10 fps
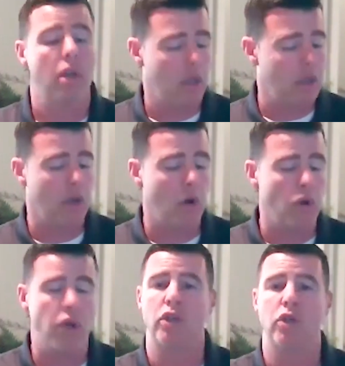You
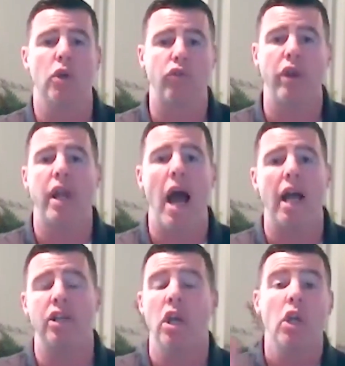got 2, 3
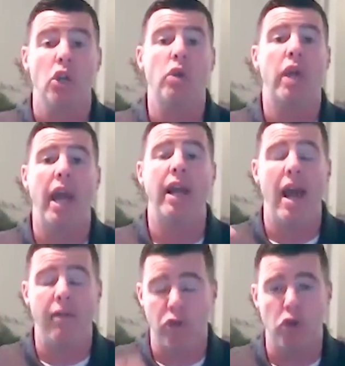guys. You can
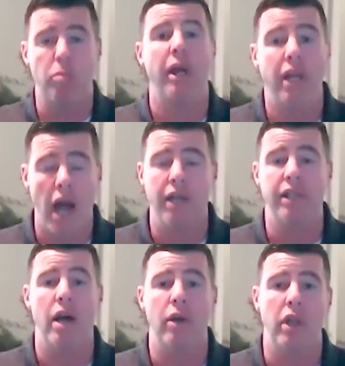have too many guys
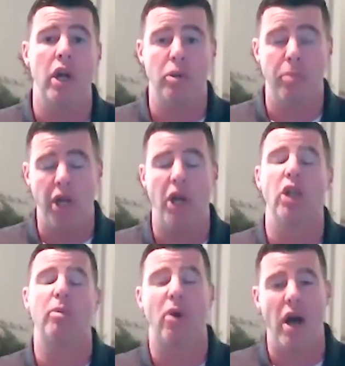out there depending on
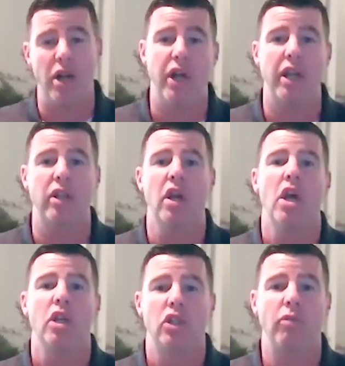the project,
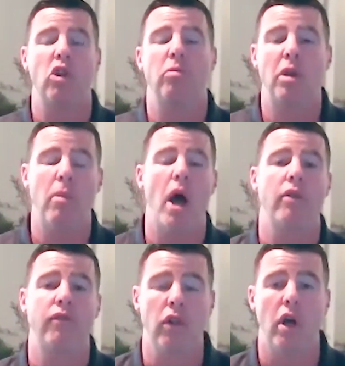something to be
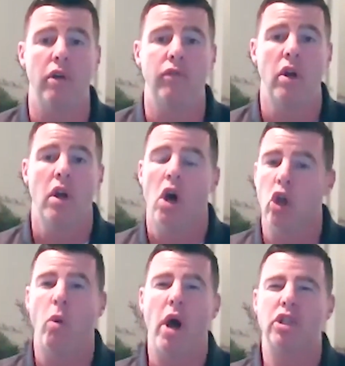mindful of.
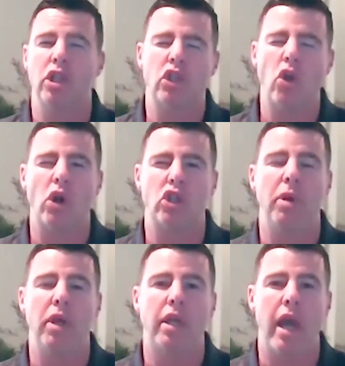Otherwise, it starts to
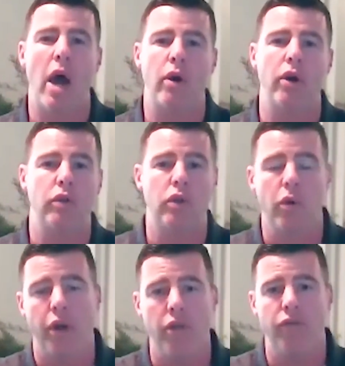be
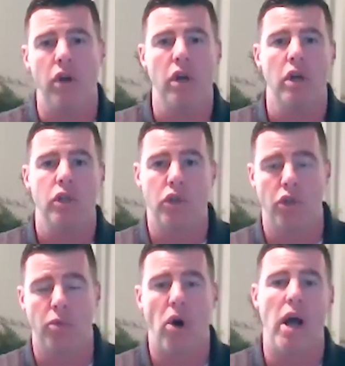counterintuitive to
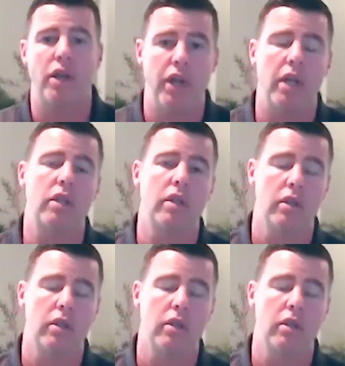the project.